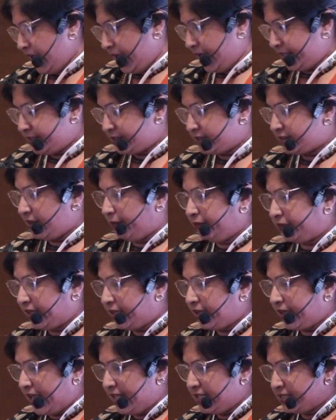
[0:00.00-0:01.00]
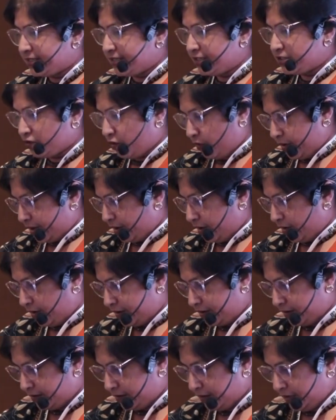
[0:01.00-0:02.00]
and something else is going
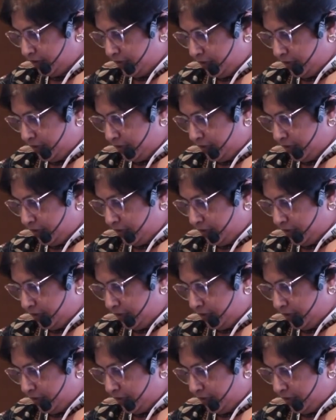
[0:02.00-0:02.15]
on.